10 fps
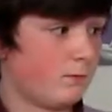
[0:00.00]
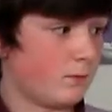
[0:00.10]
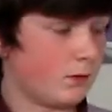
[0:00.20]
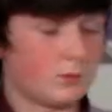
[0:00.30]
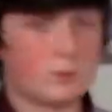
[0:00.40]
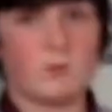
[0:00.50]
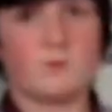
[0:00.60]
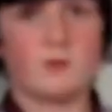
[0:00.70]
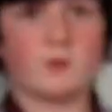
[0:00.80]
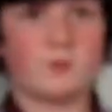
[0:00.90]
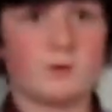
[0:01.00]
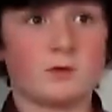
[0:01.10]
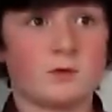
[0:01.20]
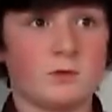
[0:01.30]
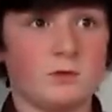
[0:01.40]
I don't use Facebook
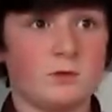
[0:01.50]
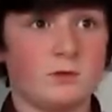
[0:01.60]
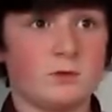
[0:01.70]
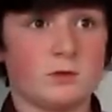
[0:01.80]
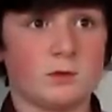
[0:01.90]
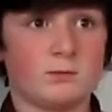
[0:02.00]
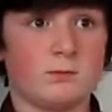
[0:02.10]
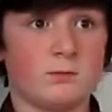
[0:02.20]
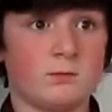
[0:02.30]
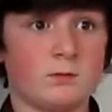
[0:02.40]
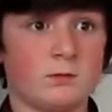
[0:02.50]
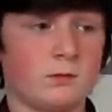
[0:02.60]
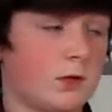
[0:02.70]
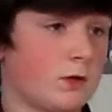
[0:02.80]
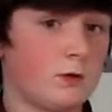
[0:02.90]
because I'm not
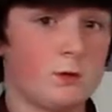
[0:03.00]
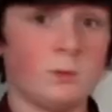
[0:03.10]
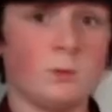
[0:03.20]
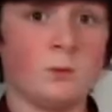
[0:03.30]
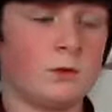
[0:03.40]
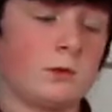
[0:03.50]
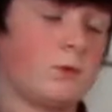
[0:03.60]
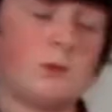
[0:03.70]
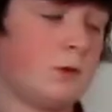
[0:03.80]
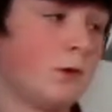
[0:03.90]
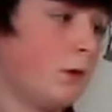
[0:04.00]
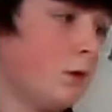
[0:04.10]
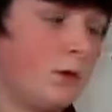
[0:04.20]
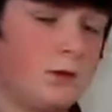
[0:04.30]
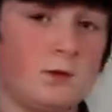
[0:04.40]
that cool.
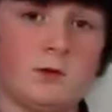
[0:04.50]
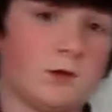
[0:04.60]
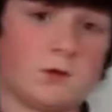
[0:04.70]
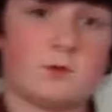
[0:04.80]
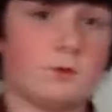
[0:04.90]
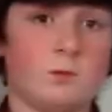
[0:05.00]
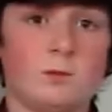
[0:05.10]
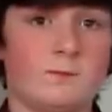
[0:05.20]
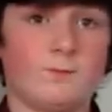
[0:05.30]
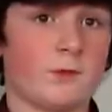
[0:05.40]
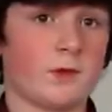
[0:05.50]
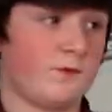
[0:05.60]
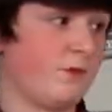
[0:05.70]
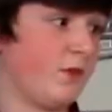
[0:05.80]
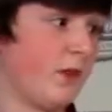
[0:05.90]
I'm not that cool. I
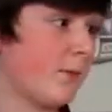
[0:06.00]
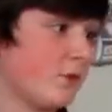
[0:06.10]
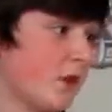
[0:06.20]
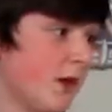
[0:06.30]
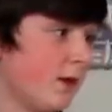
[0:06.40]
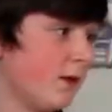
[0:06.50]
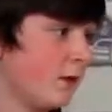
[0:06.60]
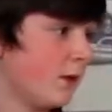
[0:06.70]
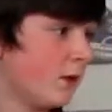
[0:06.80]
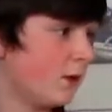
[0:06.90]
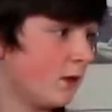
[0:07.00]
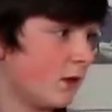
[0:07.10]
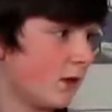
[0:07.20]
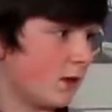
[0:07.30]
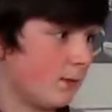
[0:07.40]
have Snapchat.
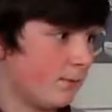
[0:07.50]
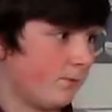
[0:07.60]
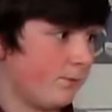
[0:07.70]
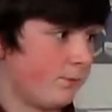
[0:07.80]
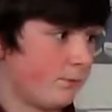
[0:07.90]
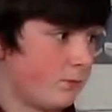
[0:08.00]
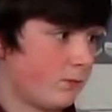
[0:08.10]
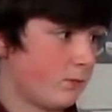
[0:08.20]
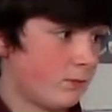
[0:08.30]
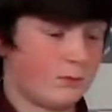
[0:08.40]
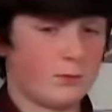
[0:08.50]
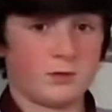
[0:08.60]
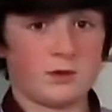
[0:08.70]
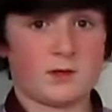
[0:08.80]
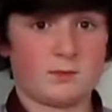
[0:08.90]
Um,
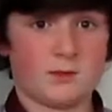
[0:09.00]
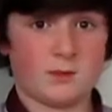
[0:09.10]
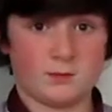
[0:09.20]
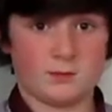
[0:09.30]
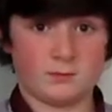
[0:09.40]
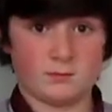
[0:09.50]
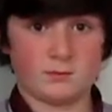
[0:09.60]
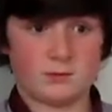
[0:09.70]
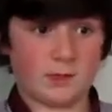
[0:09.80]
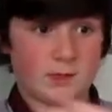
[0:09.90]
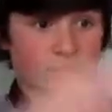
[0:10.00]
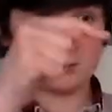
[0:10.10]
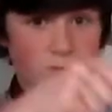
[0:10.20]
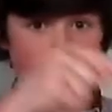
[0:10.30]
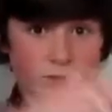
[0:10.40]
put that in that
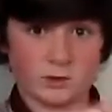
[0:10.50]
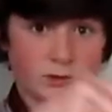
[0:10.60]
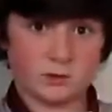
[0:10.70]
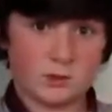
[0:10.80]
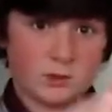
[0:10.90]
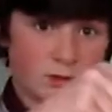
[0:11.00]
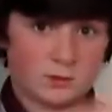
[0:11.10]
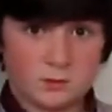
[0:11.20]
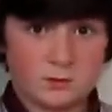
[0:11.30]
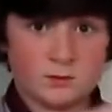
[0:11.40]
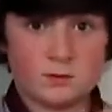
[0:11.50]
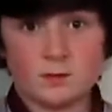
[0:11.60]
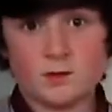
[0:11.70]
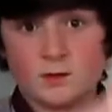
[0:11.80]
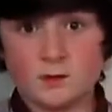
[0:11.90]
corner
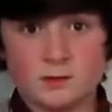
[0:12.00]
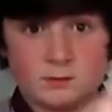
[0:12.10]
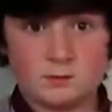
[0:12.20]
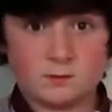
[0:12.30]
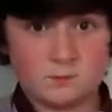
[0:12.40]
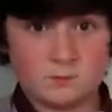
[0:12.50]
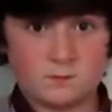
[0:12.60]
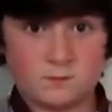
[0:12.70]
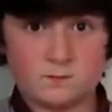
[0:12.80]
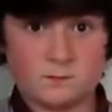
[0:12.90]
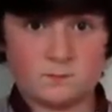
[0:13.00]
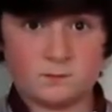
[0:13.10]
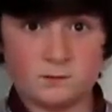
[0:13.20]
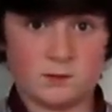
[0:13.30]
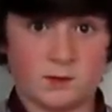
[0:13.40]
there.
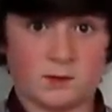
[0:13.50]
You can